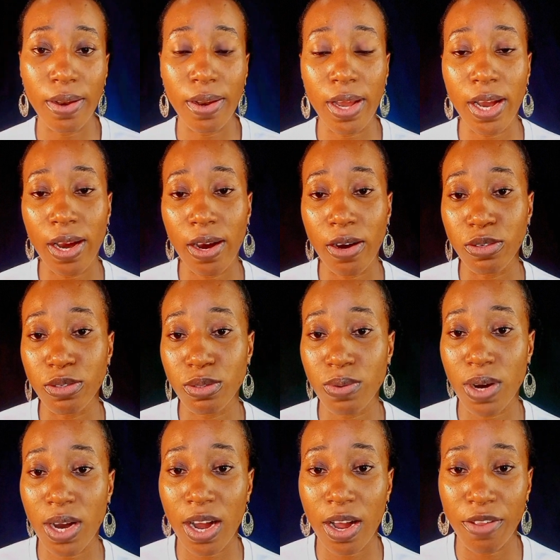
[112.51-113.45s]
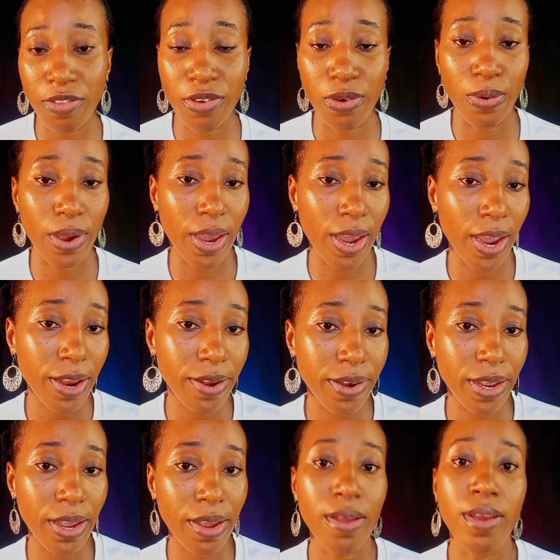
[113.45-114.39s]
and also add your hair
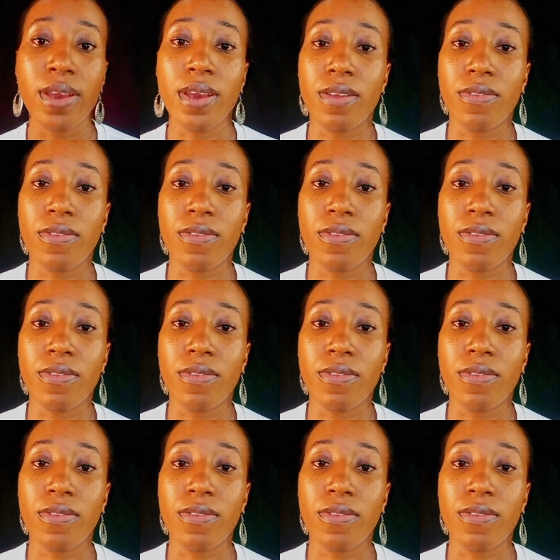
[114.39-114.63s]
there.